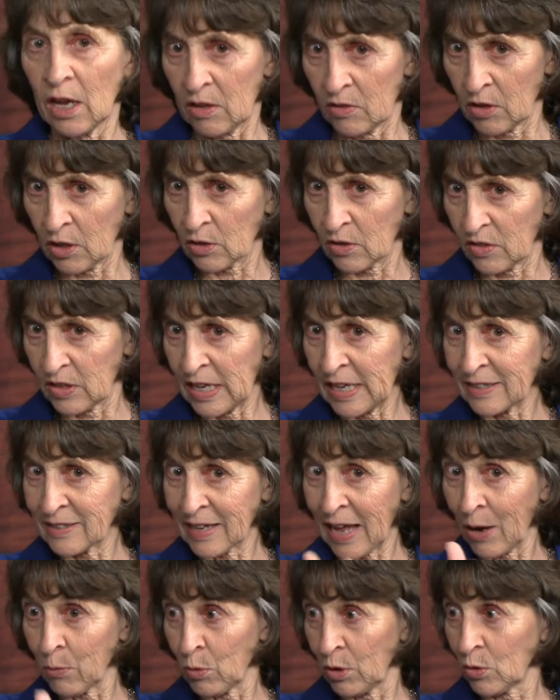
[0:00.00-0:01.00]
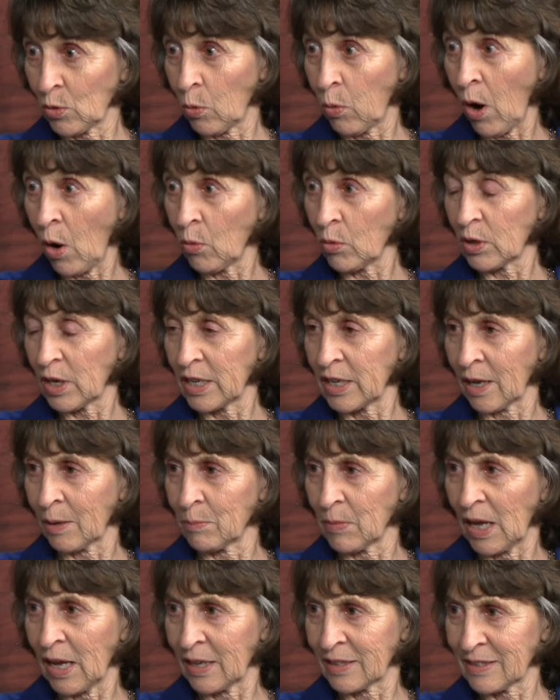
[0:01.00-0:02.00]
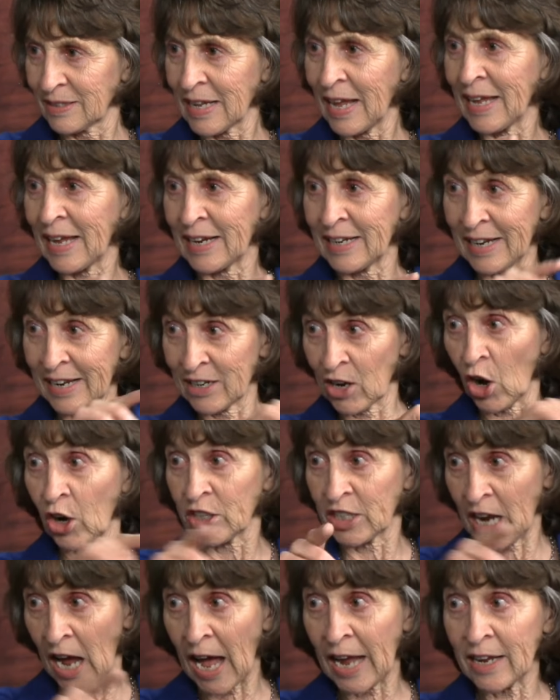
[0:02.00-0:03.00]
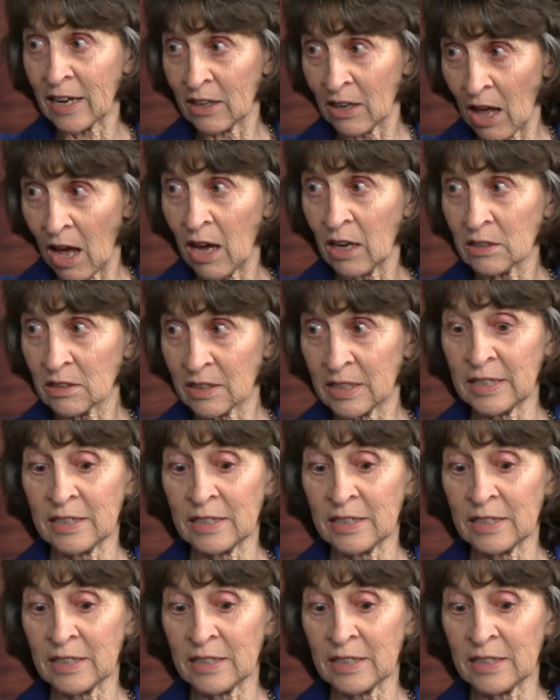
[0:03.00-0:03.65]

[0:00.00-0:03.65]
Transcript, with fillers: the things I would quote him as saying in our dialogues.